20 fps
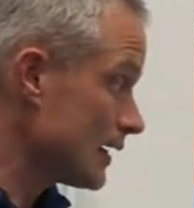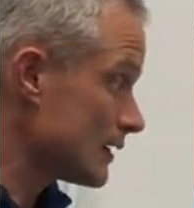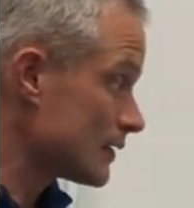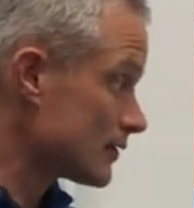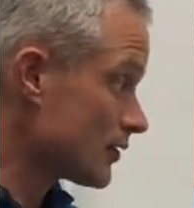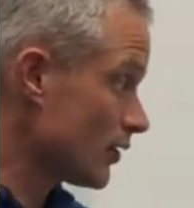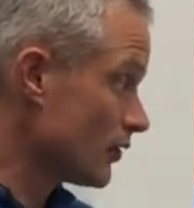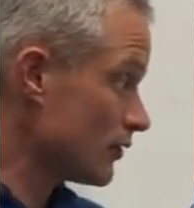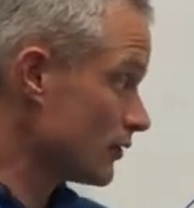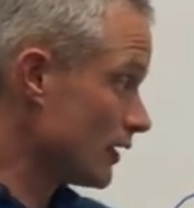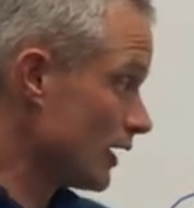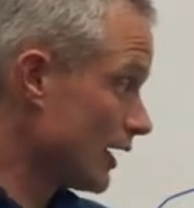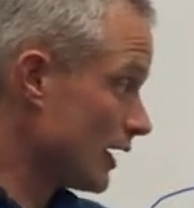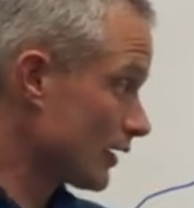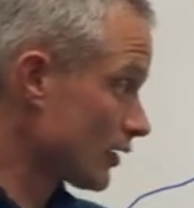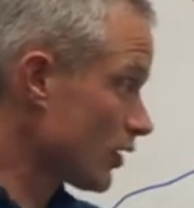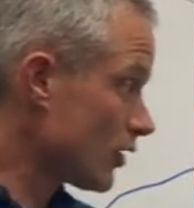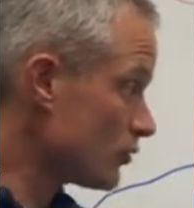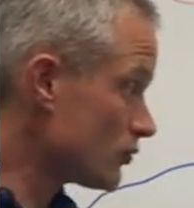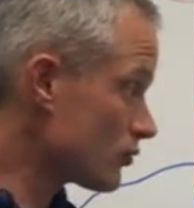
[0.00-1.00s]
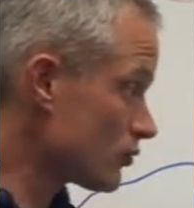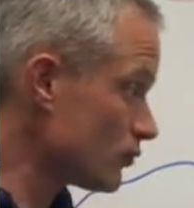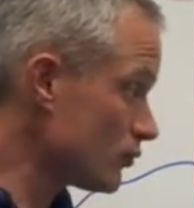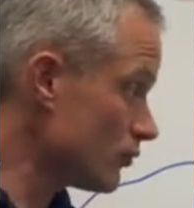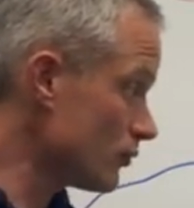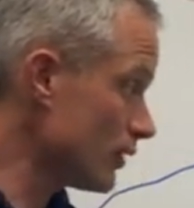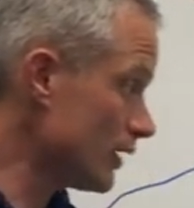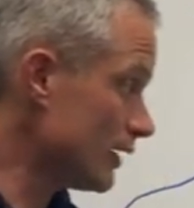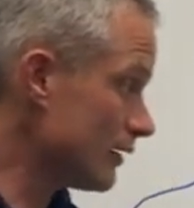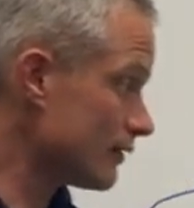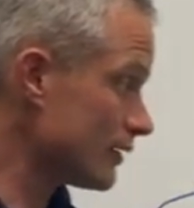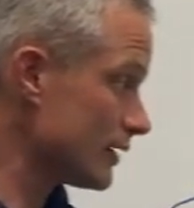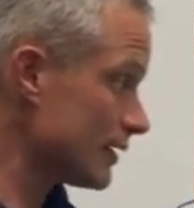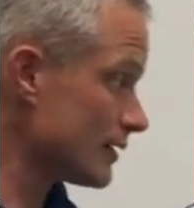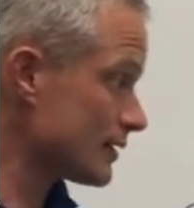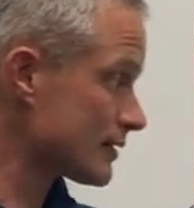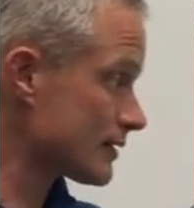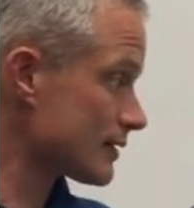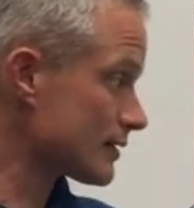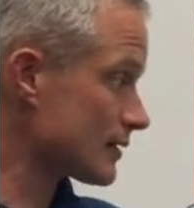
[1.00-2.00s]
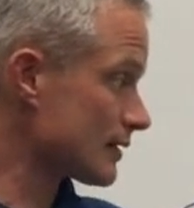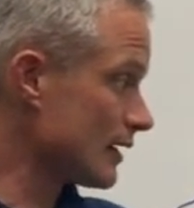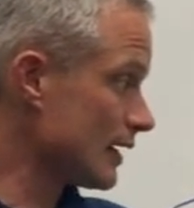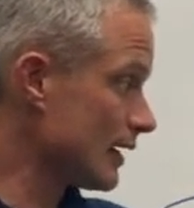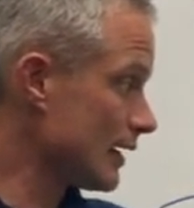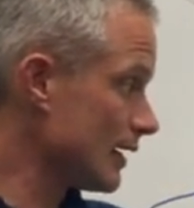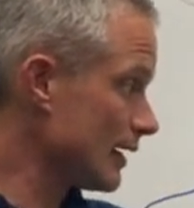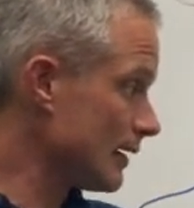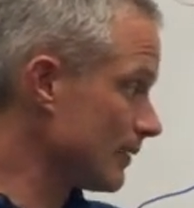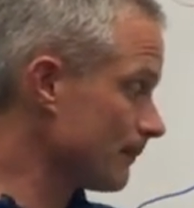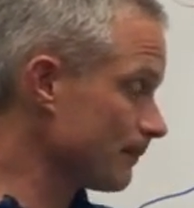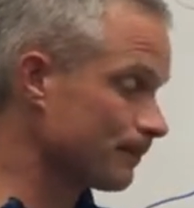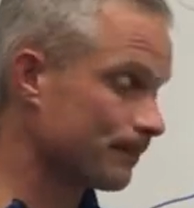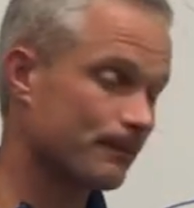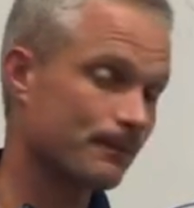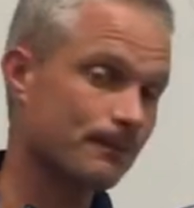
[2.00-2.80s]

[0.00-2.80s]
So coastal areas are